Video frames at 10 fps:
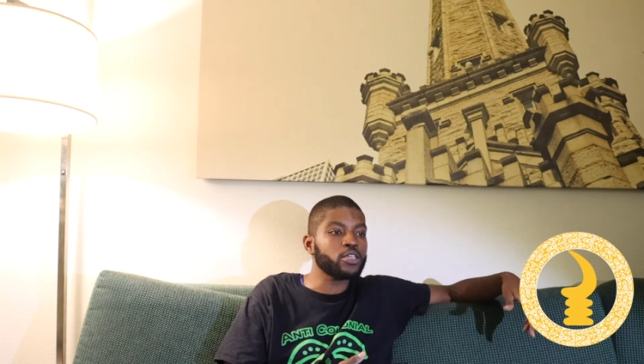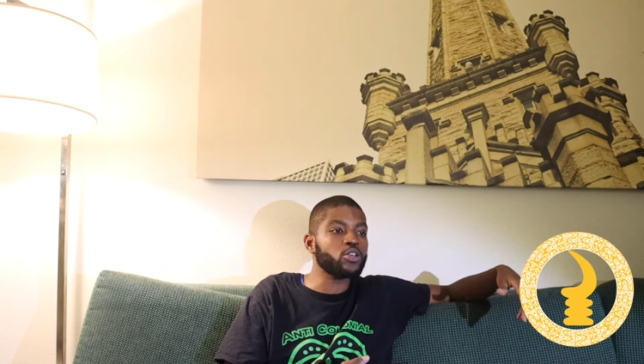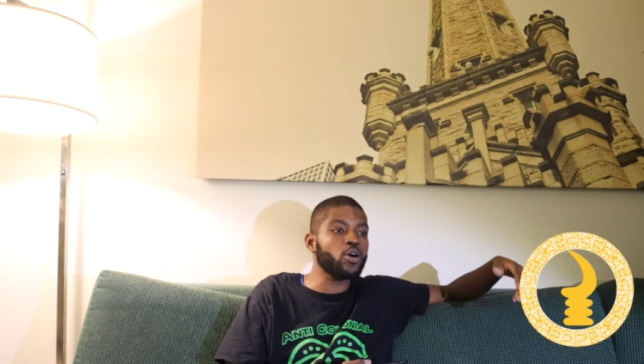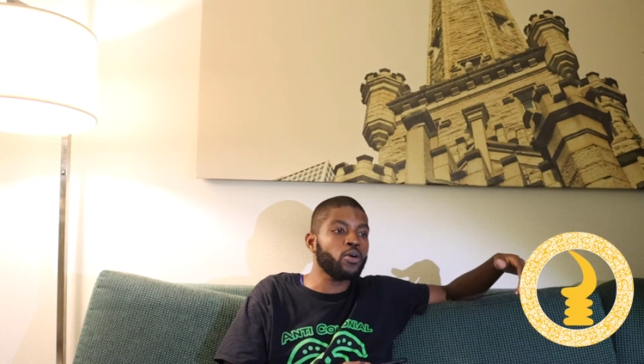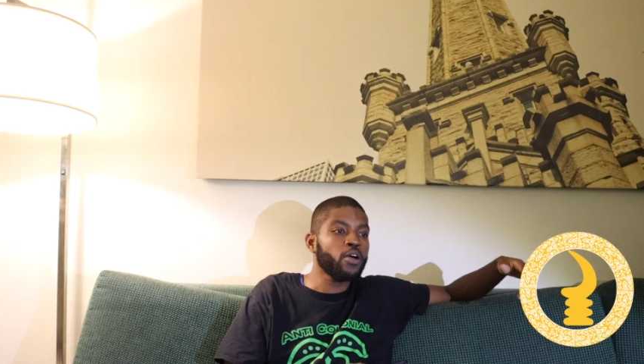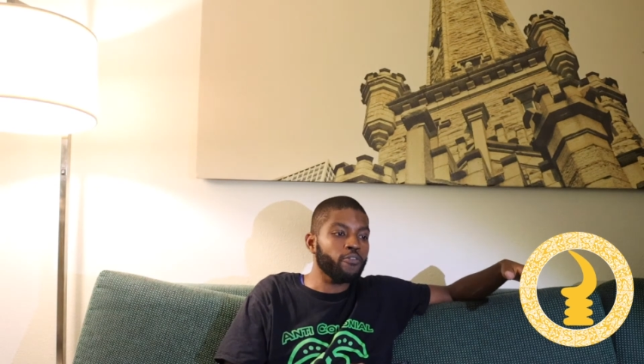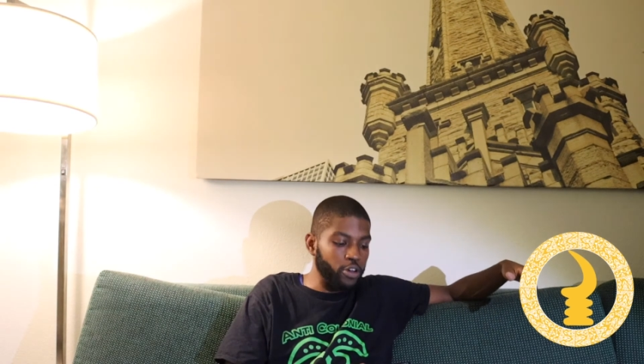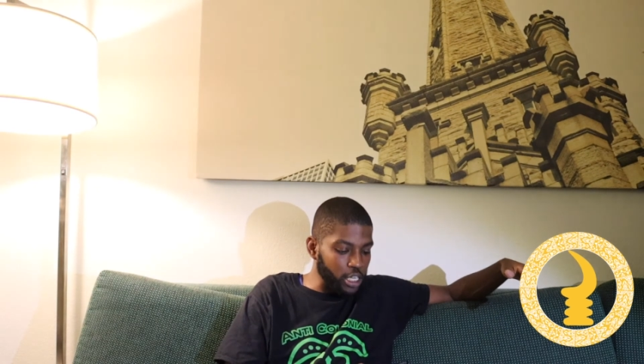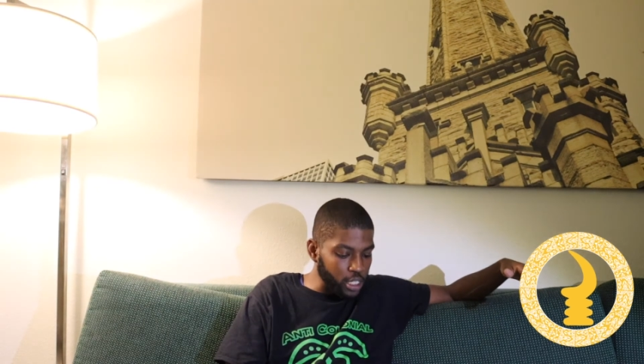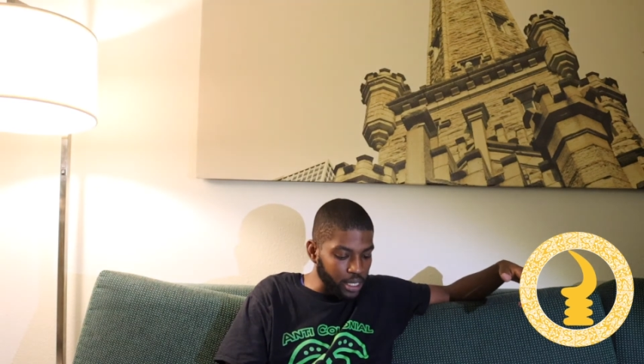So for
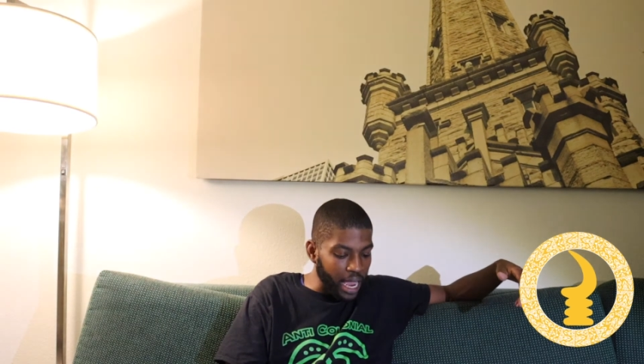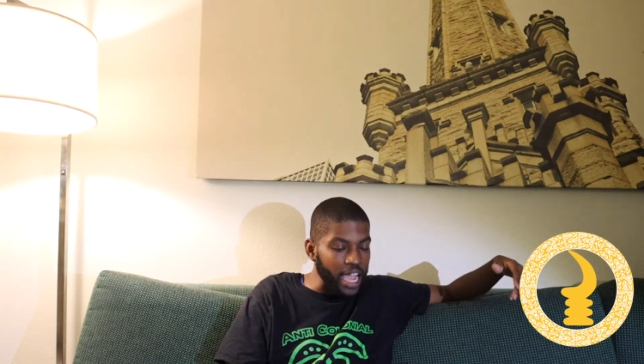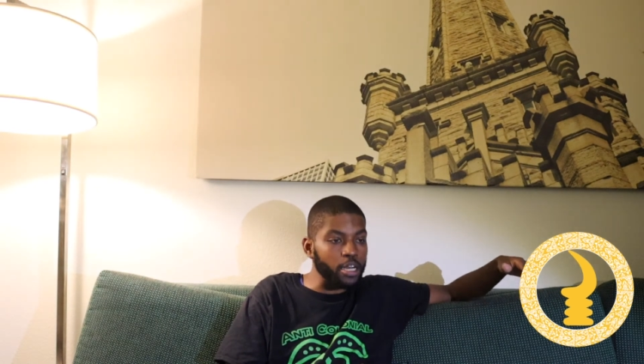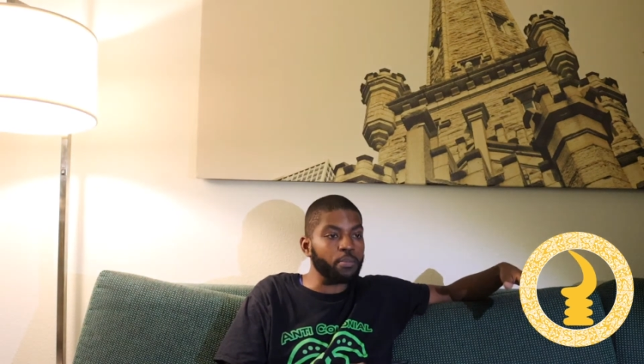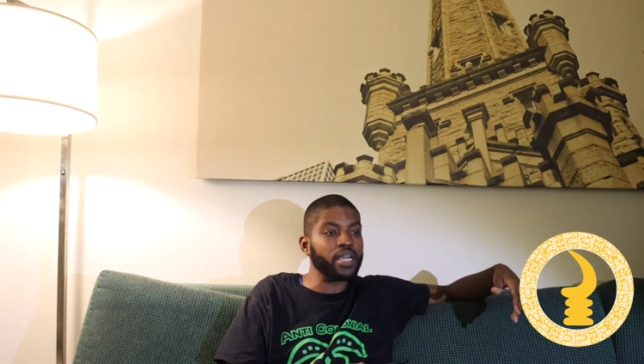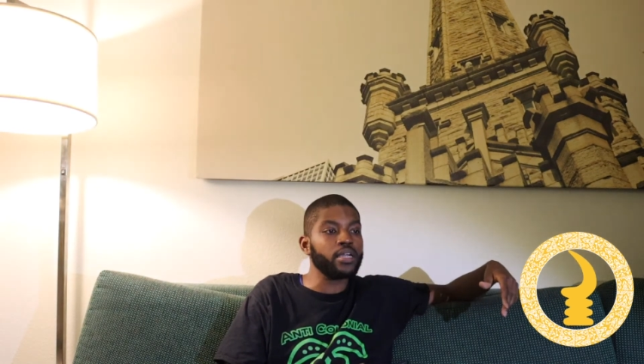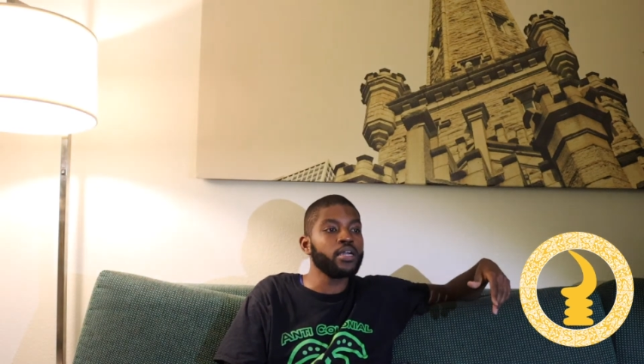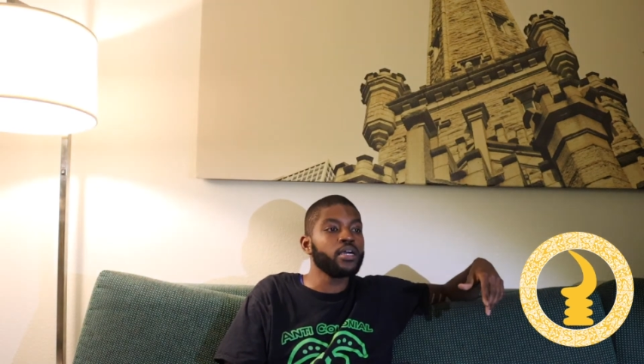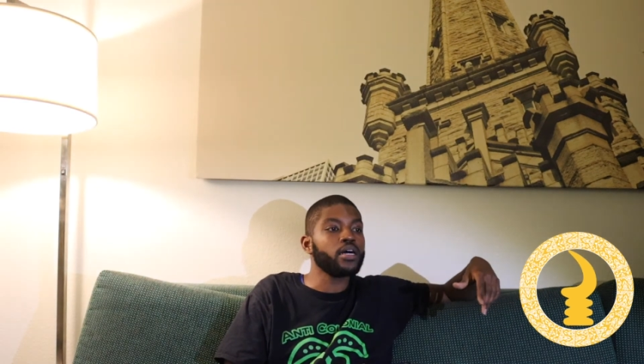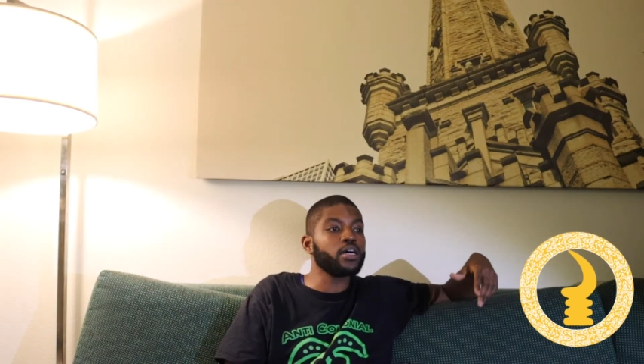this guy to
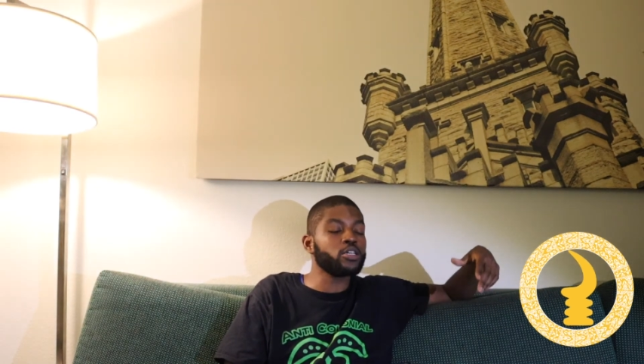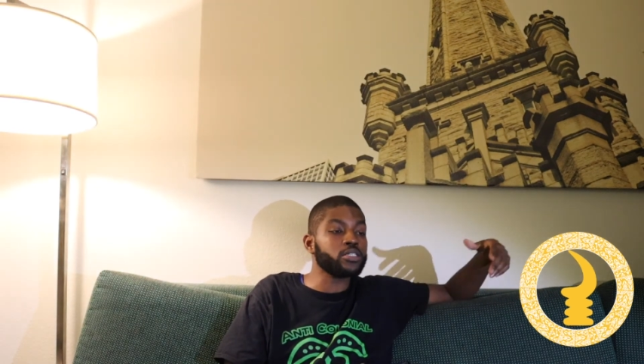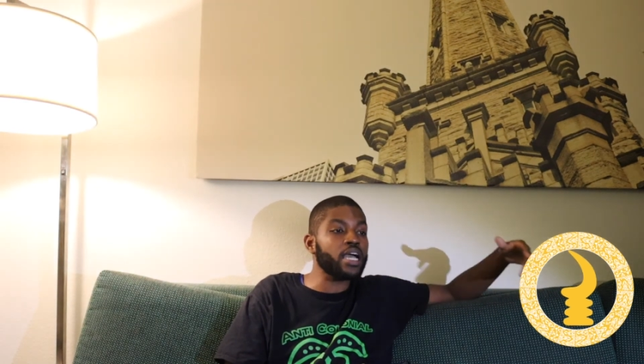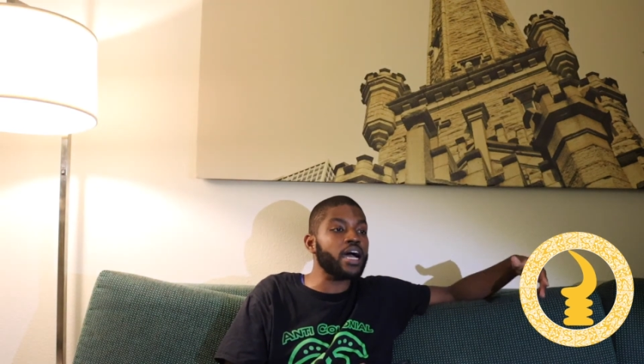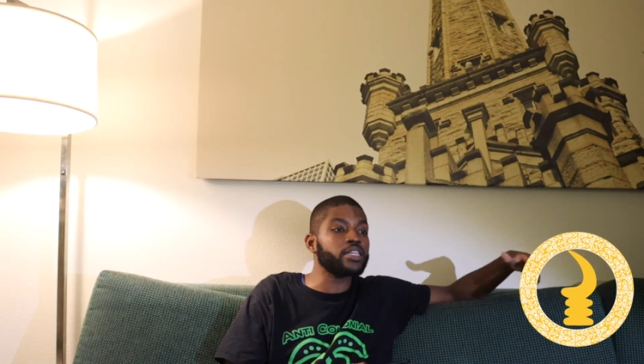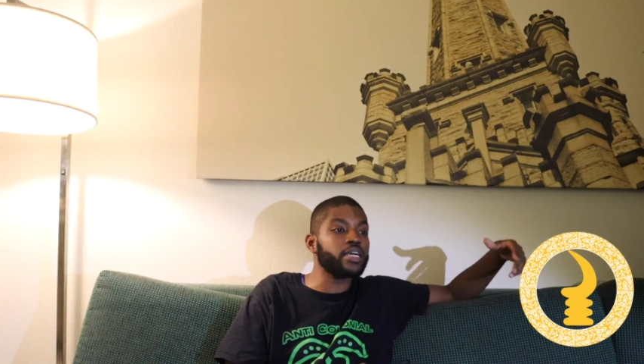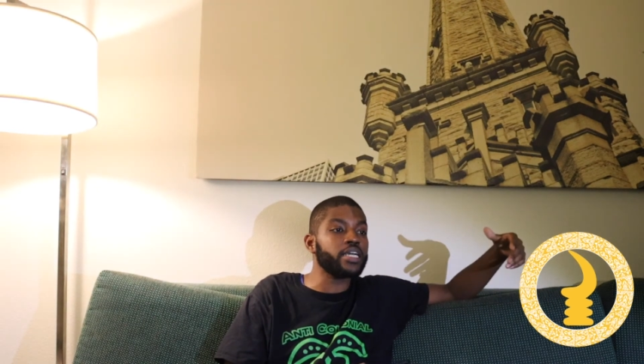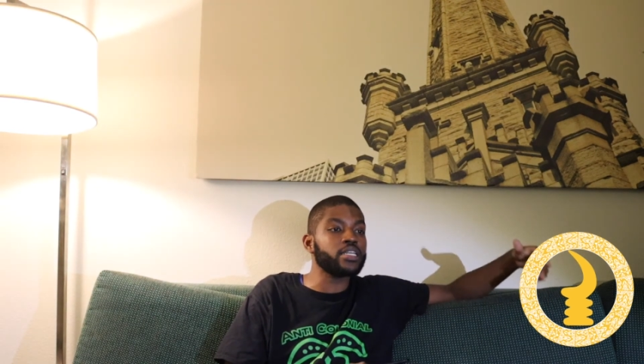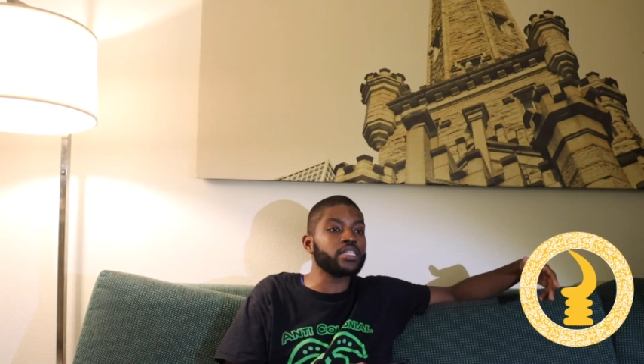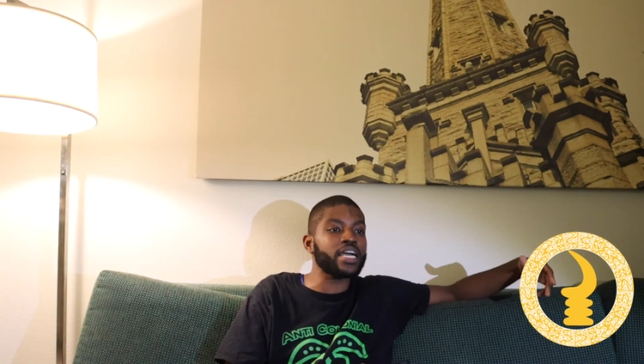be a scholar
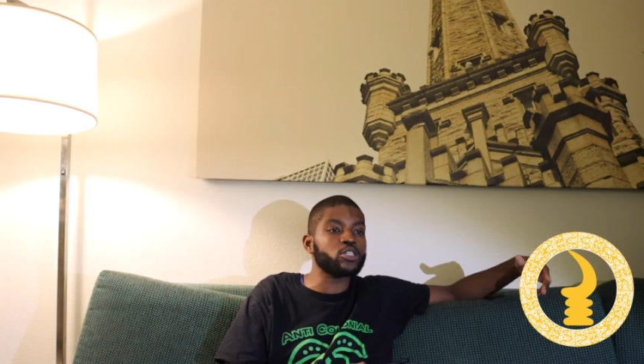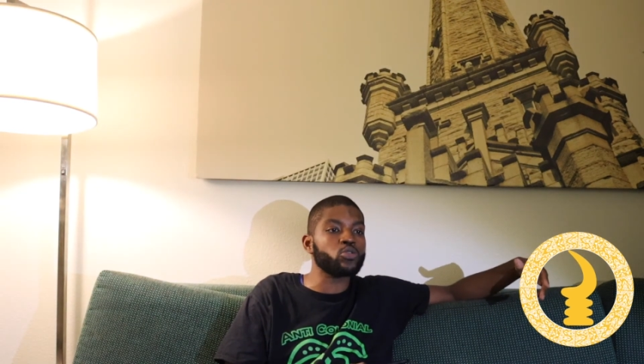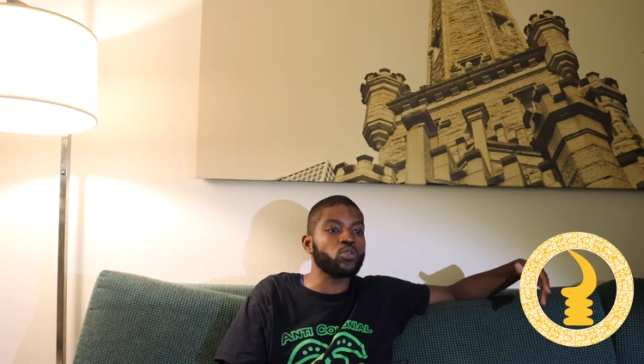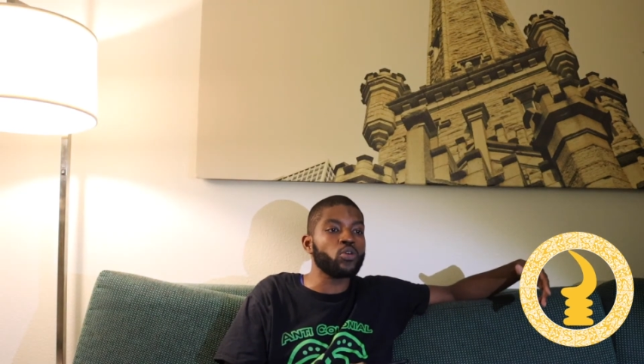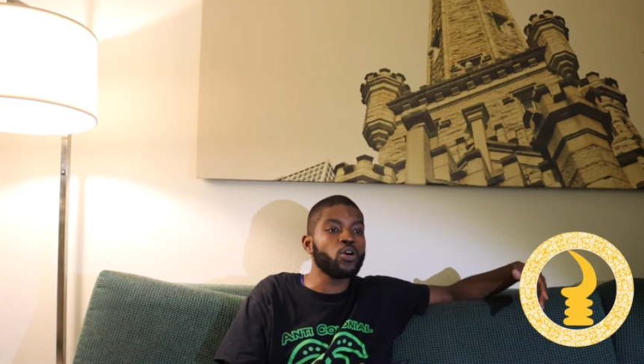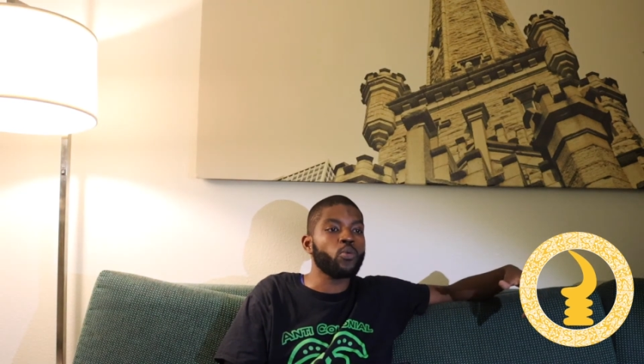and intellectual,